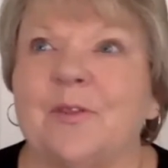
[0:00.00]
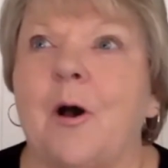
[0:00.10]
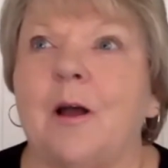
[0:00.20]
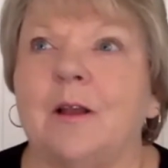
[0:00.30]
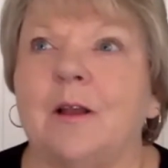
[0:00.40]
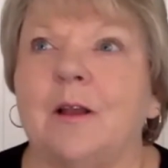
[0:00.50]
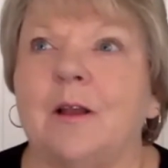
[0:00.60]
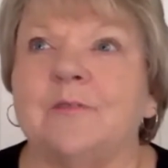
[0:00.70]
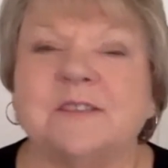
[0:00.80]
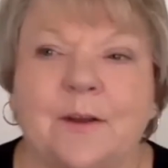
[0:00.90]
all of
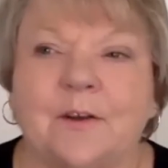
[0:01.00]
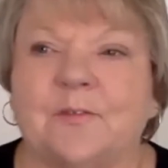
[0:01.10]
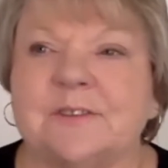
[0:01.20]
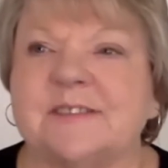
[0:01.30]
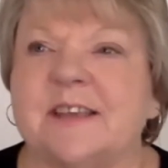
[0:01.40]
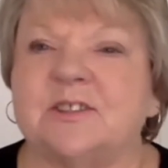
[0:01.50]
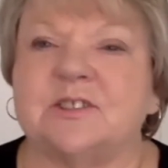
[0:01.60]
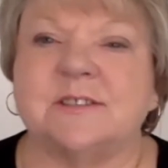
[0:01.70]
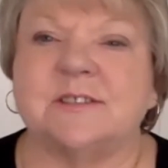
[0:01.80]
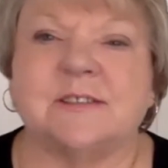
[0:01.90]
these wonderful
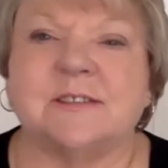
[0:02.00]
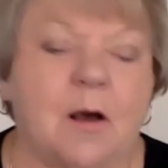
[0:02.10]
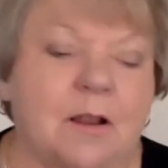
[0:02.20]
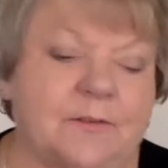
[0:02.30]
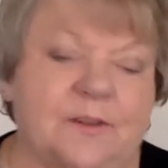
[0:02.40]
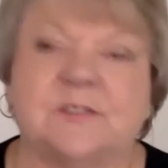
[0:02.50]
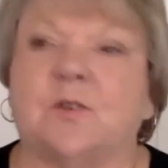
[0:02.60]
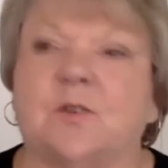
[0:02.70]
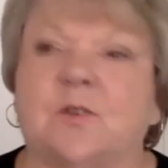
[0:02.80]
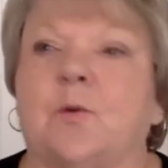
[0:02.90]
sessions and all of these
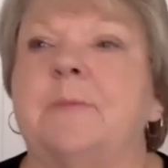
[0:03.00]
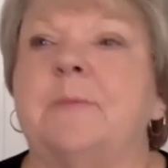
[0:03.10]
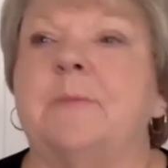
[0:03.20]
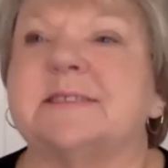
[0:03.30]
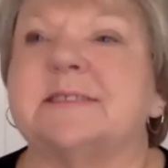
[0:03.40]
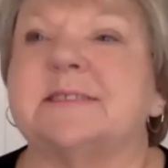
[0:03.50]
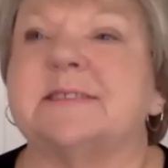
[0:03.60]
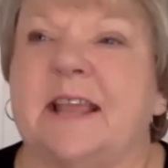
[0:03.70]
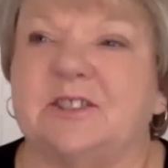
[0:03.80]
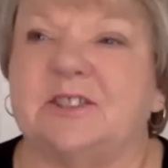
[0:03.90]
great
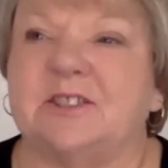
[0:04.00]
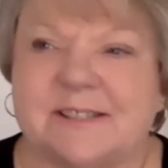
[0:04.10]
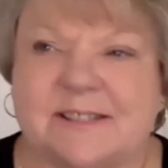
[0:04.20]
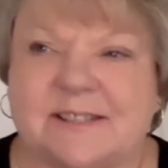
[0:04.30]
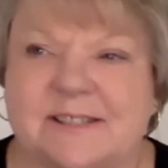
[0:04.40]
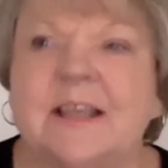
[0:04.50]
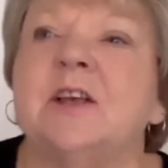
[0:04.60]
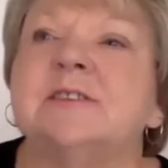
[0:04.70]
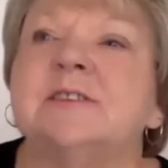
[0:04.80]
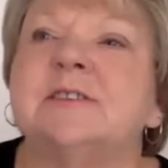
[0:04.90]
presentations.
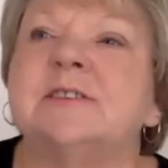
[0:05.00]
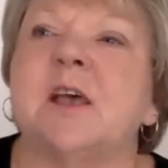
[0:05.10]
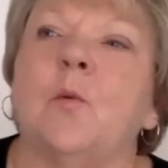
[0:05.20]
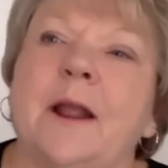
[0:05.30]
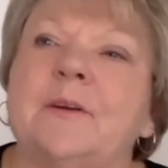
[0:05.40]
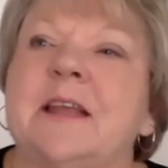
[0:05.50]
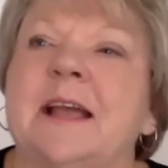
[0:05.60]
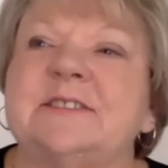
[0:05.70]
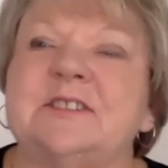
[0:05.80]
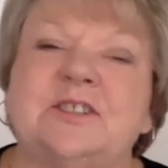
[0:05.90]
So what I would
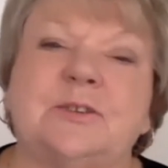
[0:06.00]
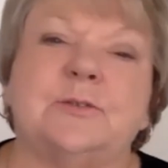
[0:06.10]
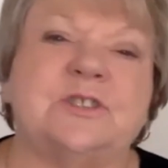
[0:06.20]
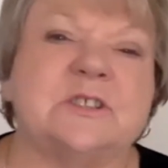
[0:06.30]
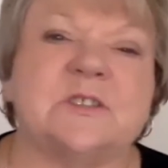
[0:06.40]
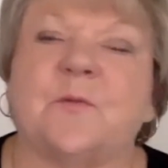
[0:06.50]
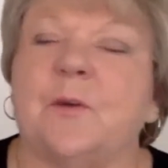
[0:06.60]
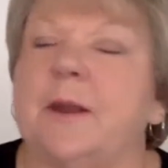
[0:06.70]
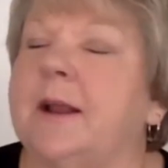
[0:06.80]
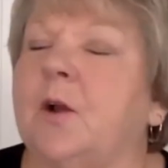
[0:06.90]
like to do just
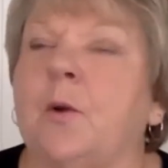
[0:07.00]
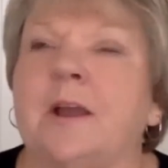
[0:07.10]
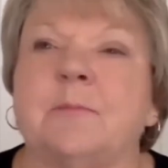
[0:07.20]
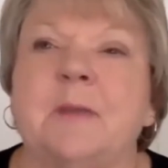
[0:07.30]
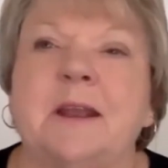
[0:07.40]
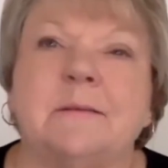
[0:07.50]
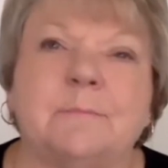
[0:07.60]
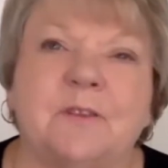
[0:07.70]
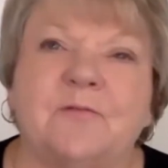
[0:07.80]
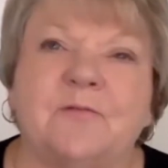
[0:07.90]
in a quick minute
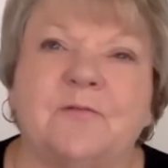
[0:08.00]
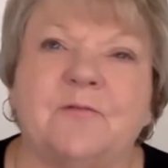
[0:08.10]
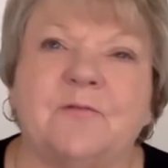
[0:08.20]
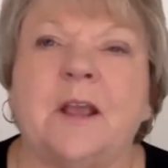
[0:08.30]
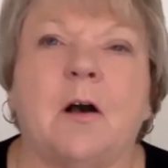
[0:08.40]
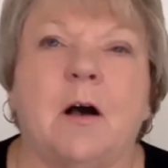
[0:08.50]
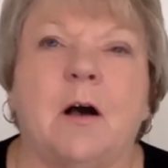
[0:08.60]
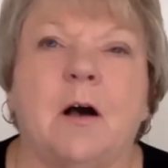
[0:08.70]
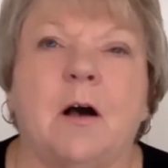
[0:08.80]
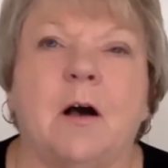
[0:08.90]
before we
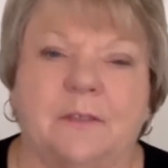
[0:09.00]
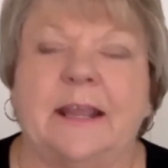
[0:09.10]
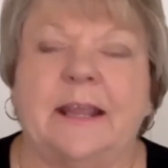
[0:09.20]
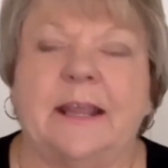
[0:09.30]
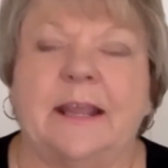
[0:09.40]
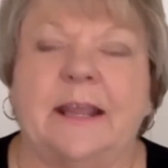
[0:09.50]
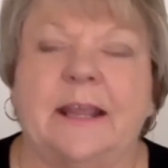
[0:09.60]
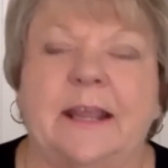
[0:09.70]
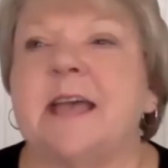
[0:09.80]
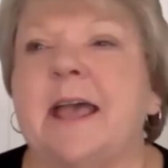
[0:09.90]
call an end to
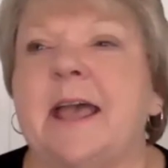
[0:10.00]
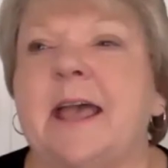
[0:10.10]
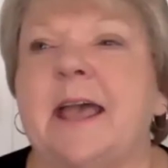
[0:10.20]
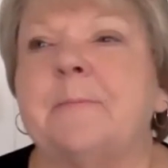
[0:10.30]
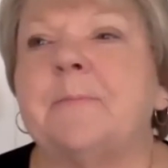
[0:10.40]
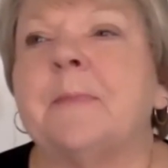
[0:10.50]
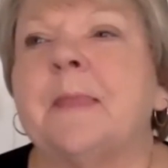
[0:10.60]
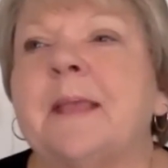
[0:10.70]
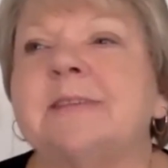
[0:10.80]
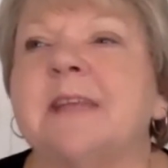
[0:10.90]
the day
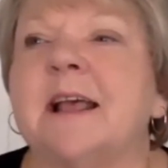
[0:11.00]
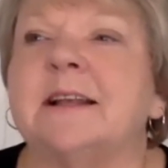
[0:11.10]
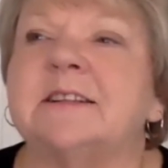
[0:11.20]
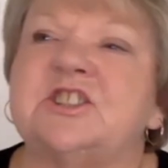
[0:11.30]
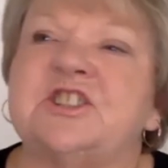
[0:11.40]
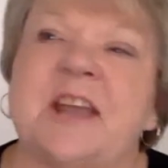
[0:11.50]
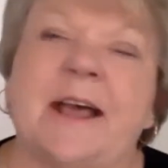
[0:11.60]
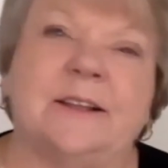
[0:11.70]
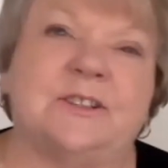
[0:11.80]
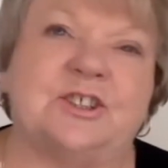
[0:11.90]
is that I'd like to
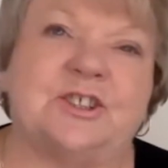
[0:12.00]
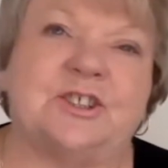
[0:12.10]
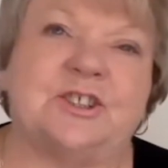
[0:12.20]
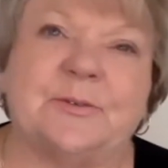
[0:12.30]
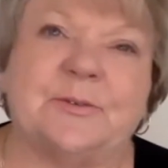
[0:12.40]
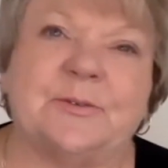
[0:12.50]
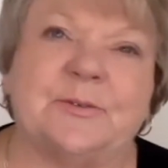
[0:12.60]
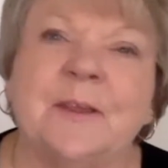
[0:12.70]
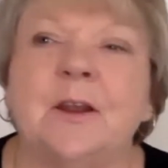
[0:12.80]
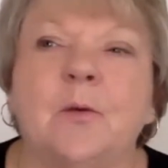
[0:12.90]
challenge you.
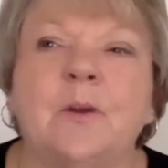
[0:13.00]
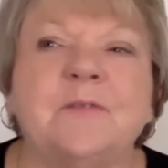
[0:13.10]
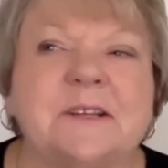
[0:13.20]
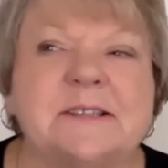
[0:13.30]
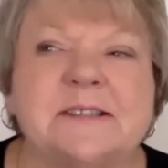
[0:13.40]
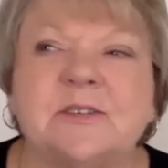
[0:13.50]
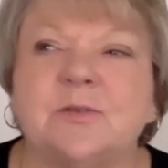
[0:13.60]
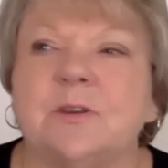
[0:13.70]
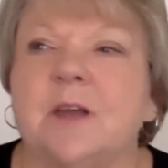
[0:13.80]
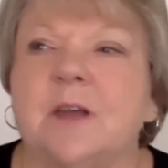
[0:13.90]
You know, we've listened
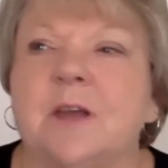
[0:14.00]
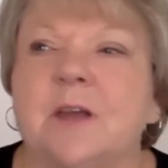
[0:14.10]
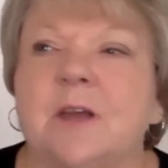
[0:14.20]
to a lot of good